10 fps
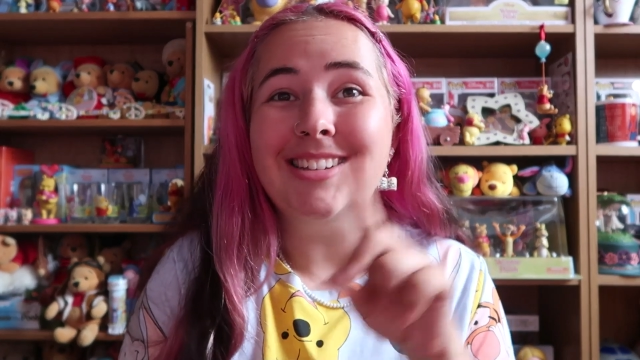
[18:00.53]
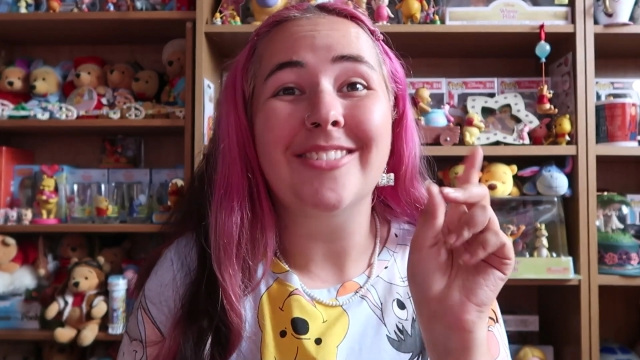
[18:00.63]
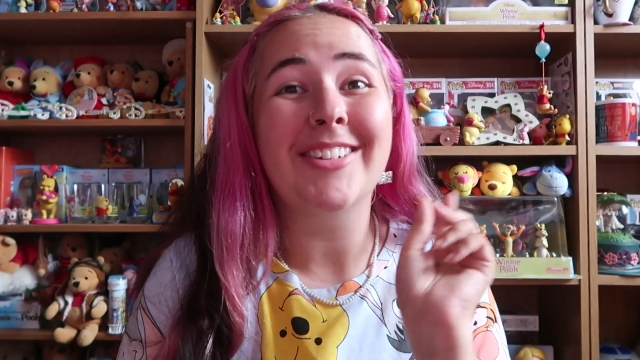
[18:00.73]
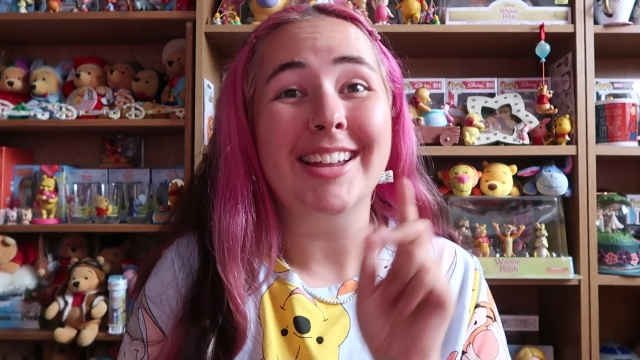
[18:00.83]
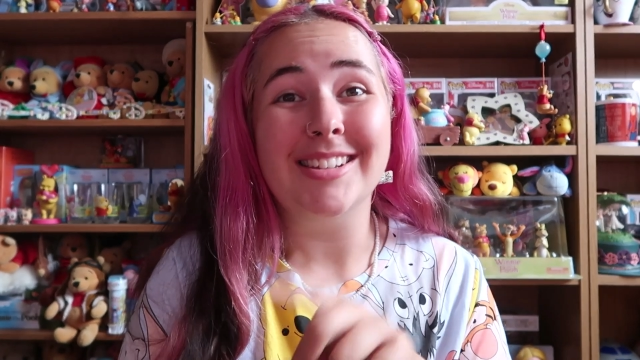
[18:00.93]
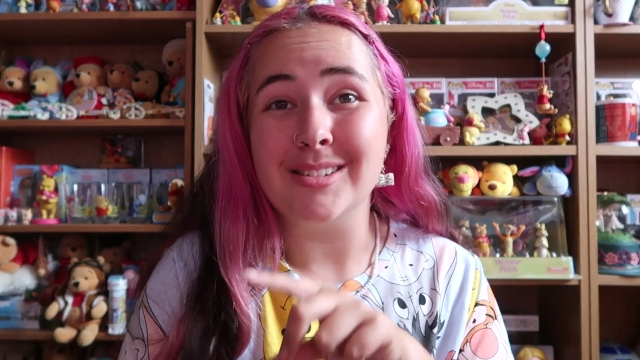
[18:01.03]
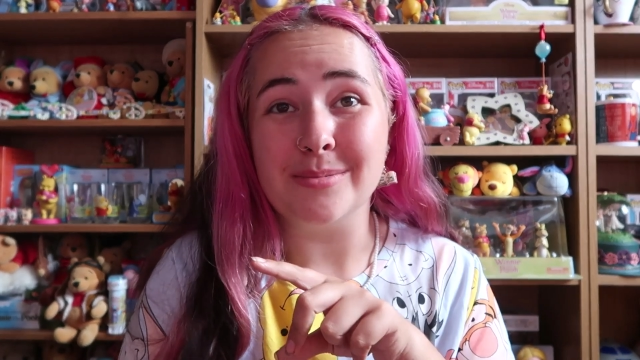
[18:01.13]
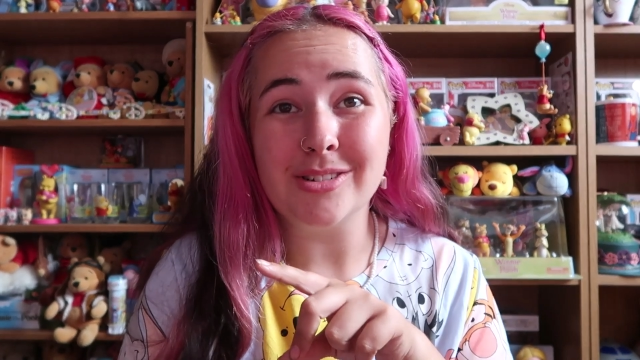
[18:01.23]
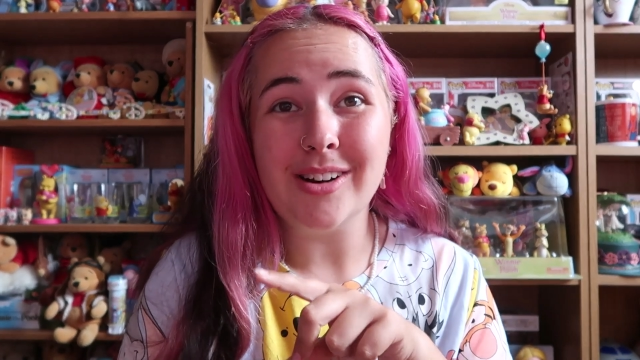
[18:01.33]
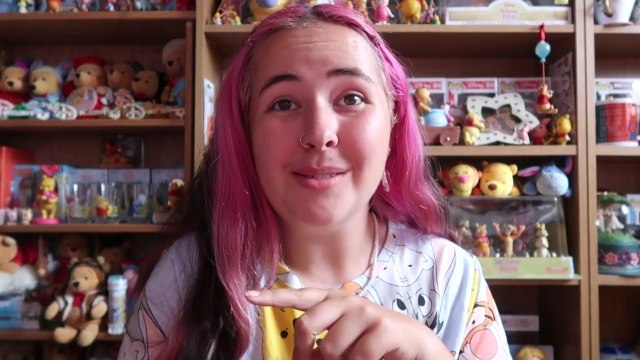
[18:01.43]
and don't forget to
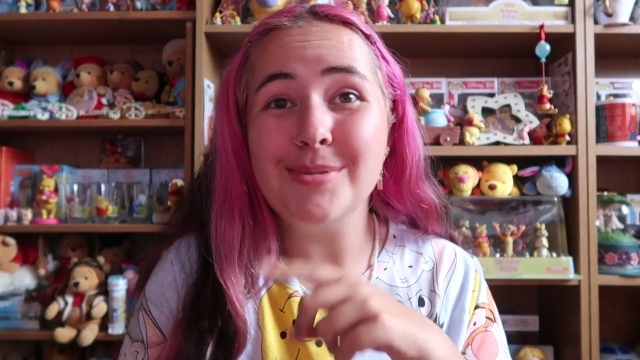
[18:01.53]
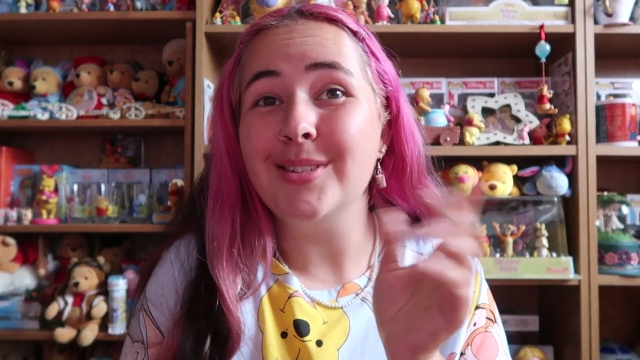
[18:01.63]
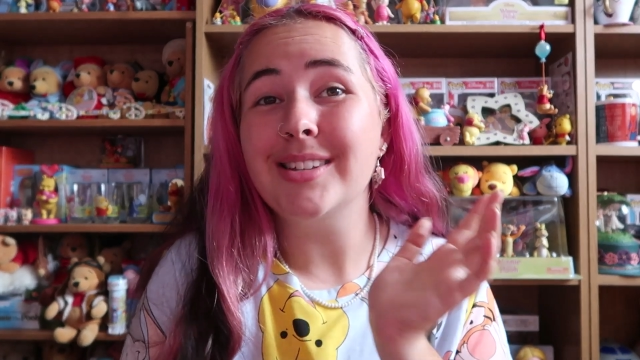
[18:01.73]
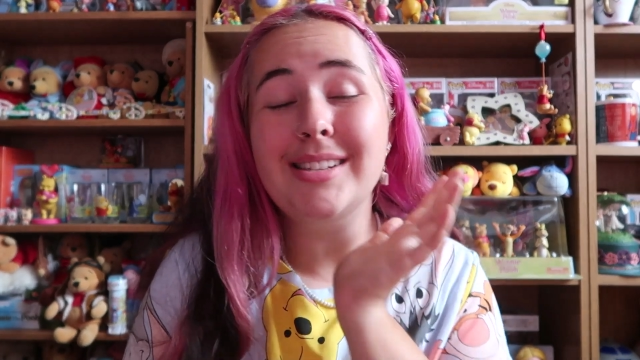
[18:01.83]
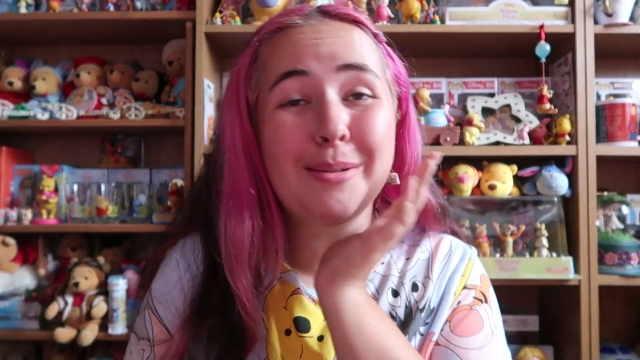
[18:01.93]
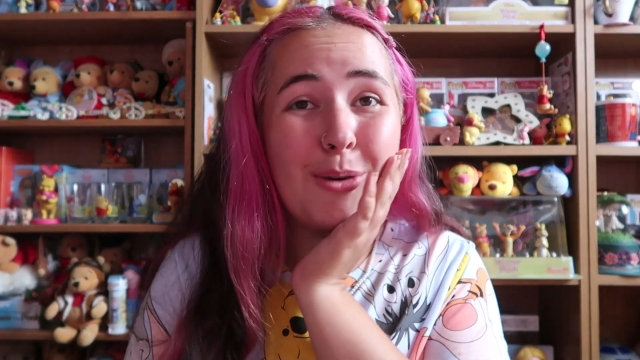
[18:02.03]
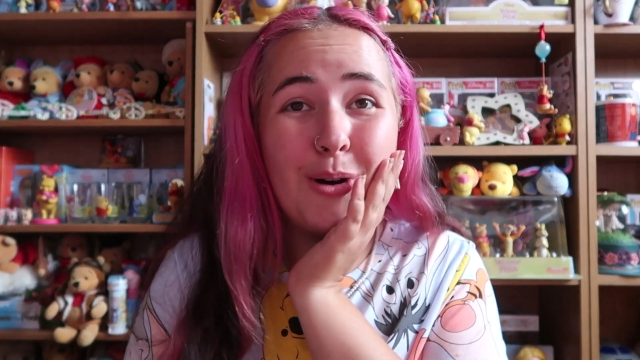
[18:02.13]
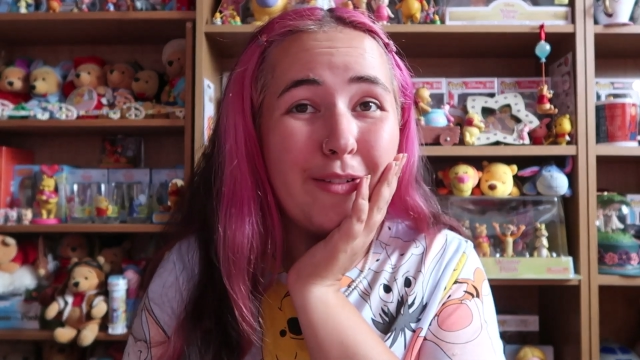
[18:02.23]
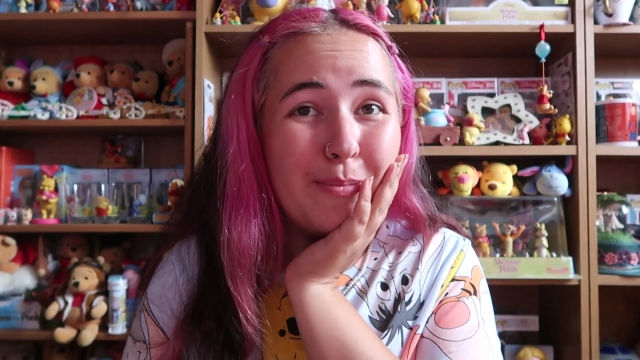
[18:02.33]
subscribe so you can see more of